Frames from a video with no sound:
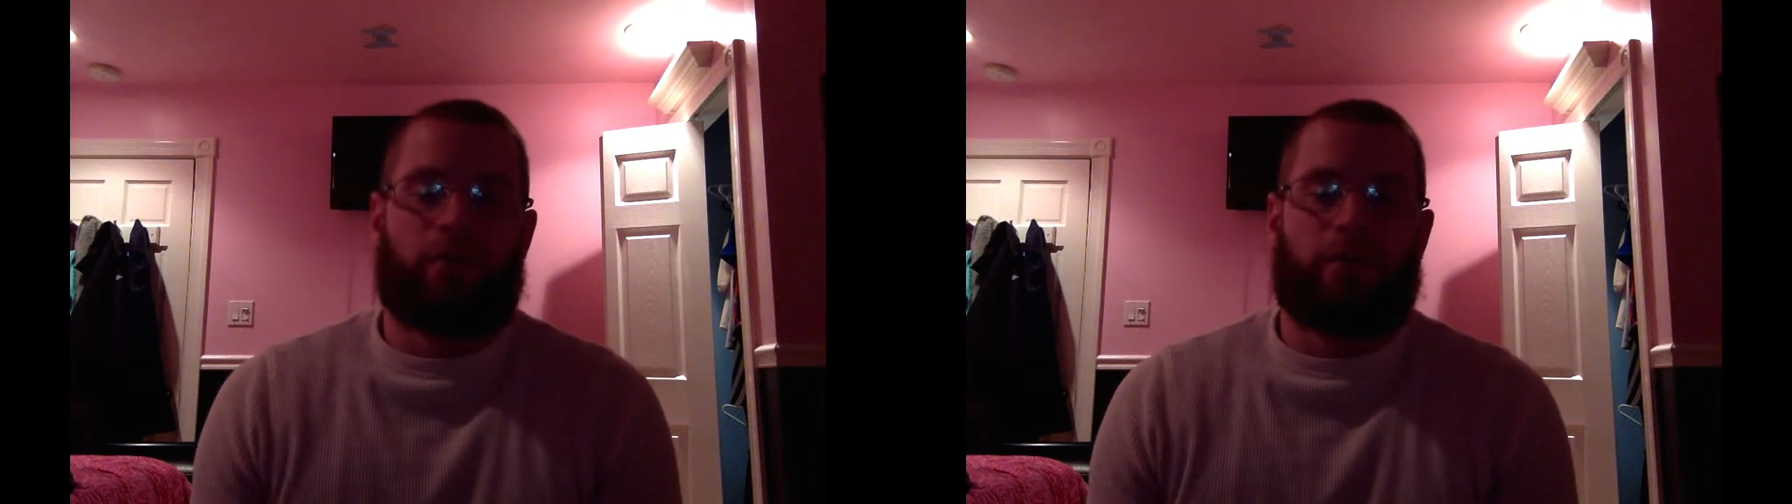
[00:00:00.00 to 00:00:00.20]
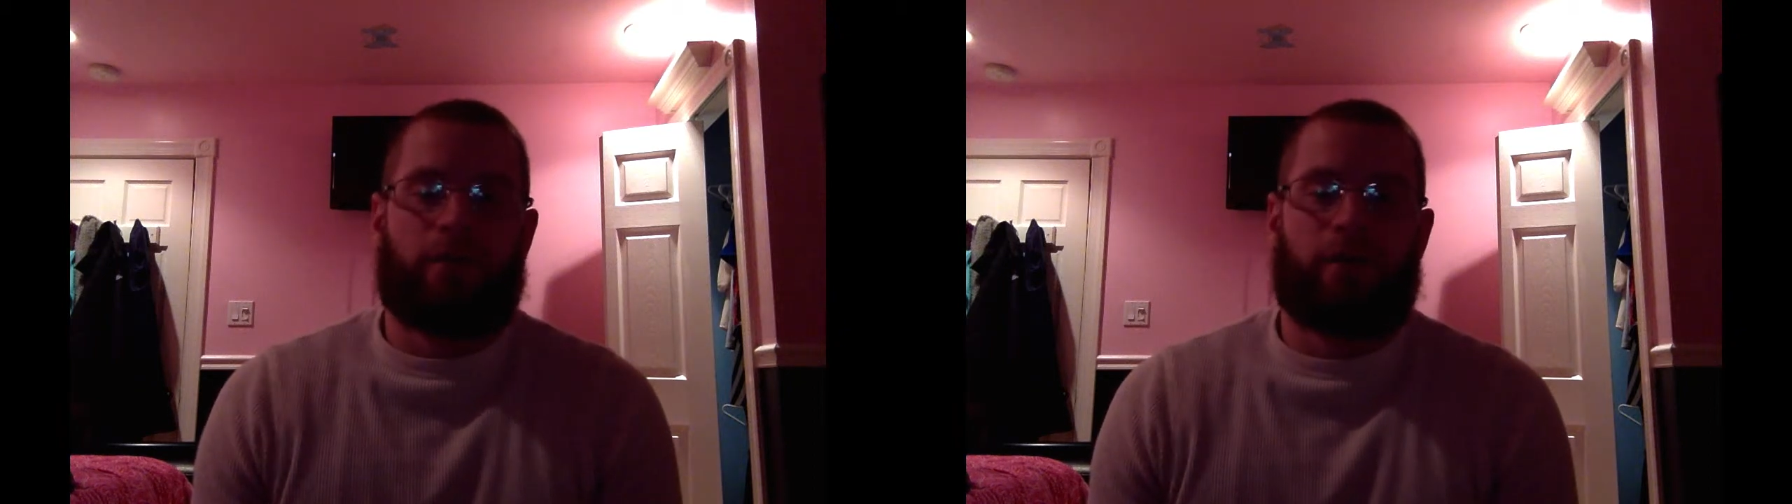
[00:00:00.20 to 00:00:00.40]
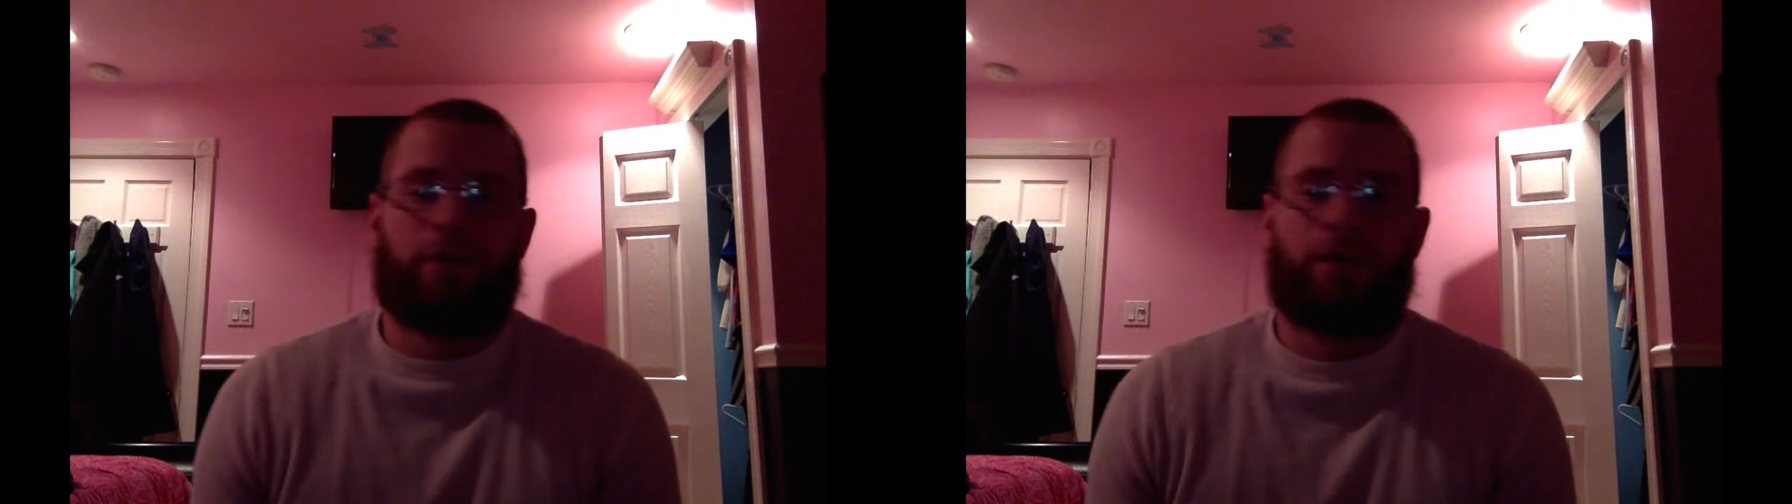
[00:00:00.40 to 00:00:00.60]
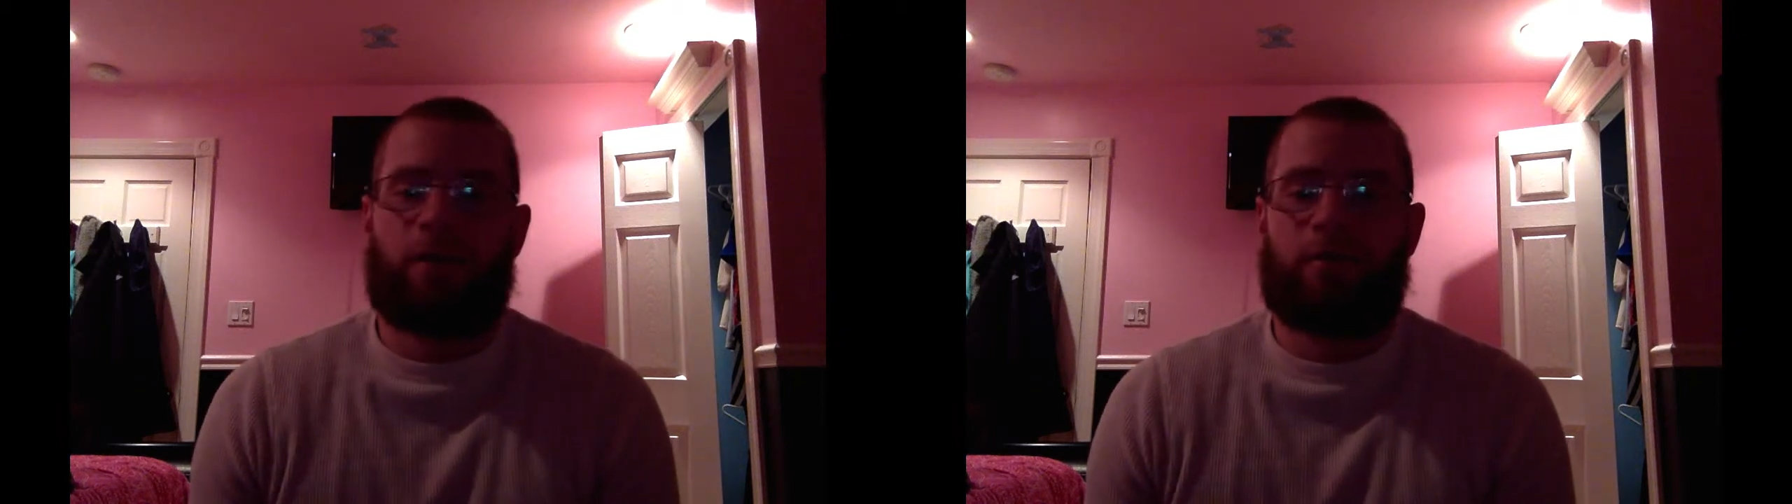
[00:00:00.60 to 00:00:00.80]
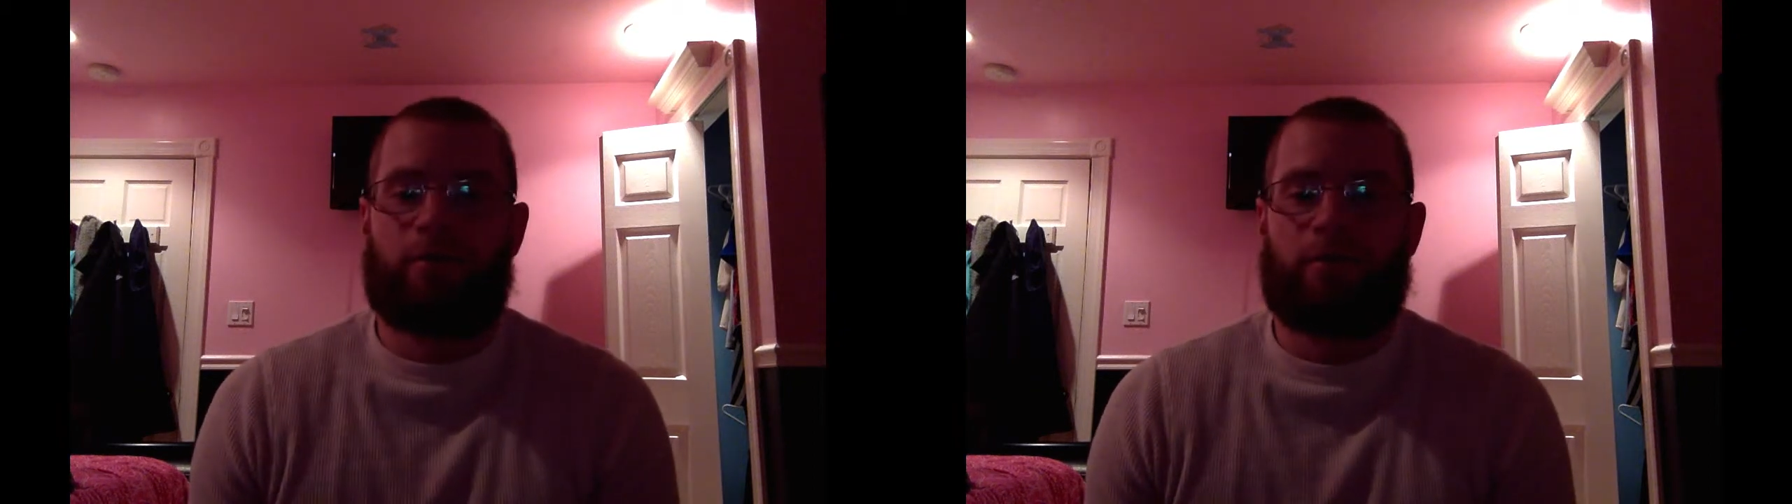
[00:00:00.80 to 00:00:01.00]
They
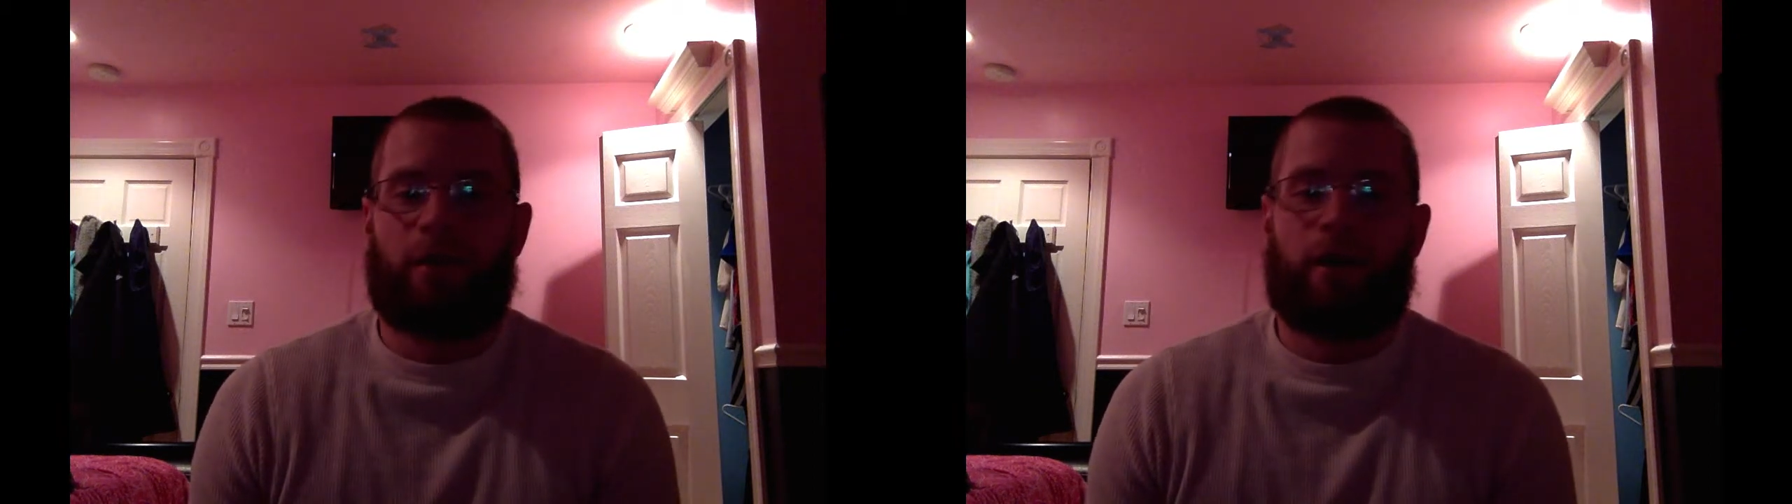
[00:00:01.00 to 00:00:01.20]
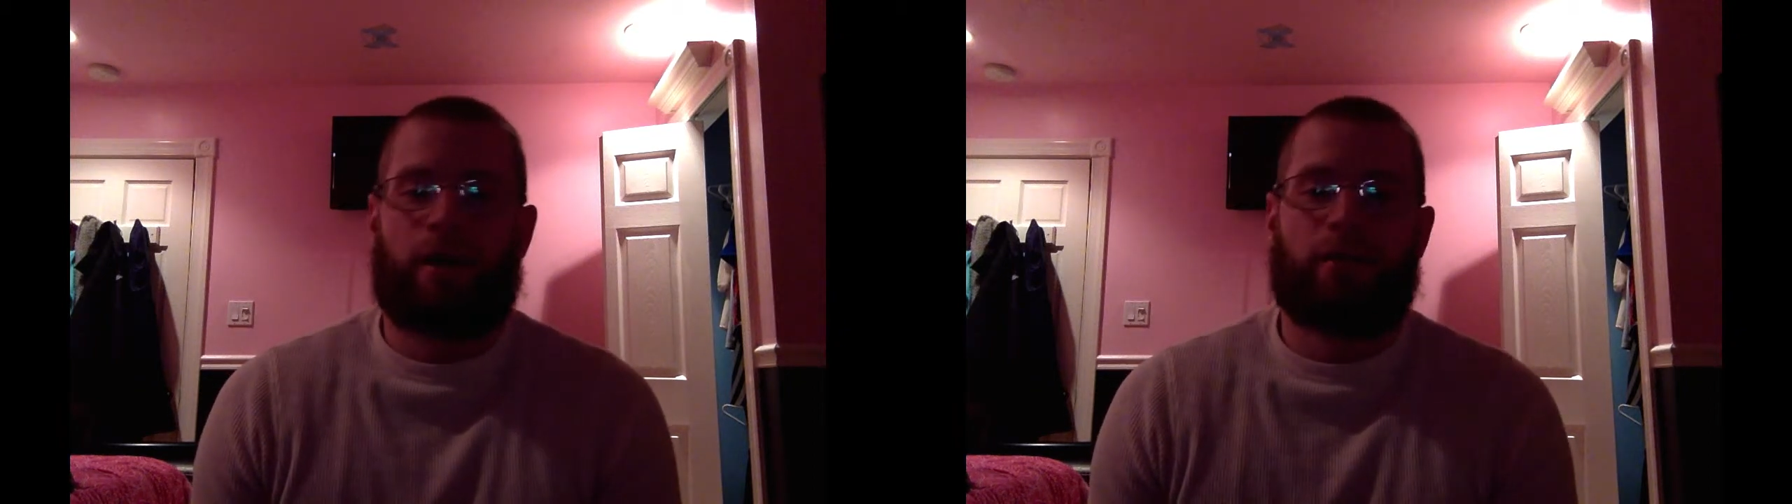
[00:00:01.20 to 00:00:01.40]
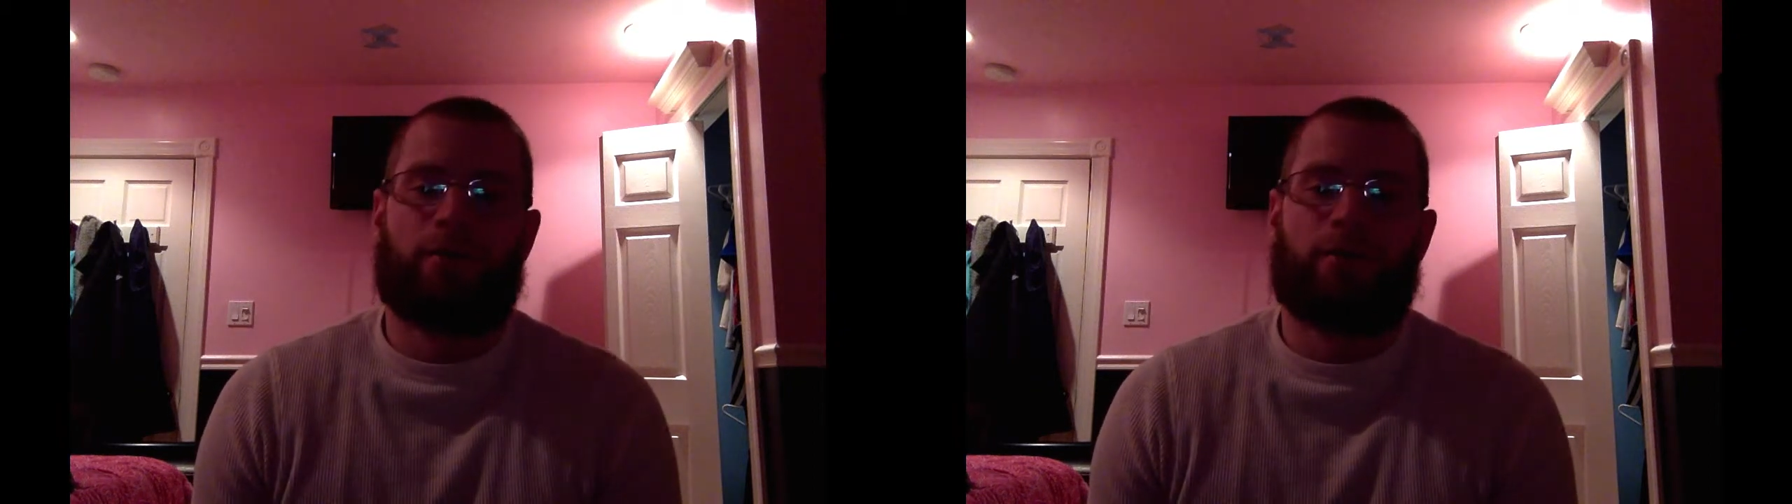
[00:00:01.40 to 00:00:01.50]
ranged from 9